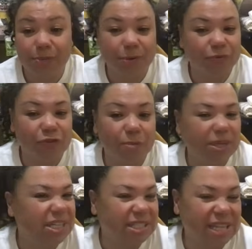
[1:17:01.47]
But for
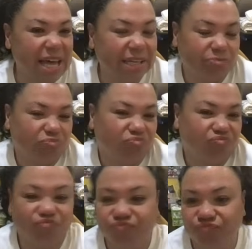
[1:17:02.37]
me, it's like,
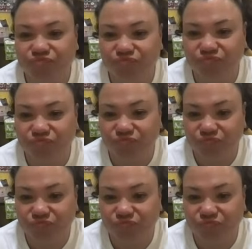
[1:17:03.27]
do